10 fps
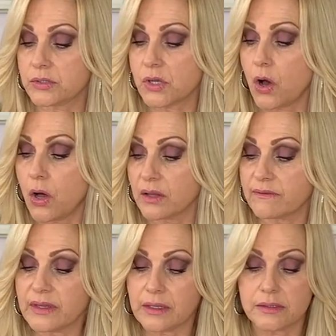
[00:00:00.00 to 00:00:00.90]
all of
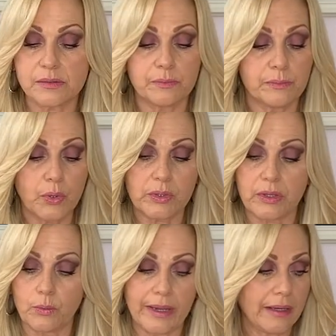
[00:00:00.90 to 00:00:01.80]
these bulky
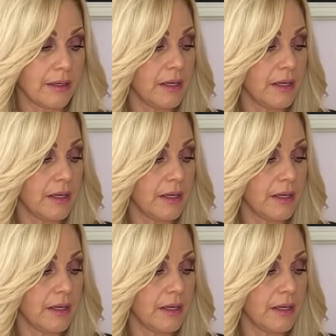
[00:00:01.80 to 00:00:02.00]
weight.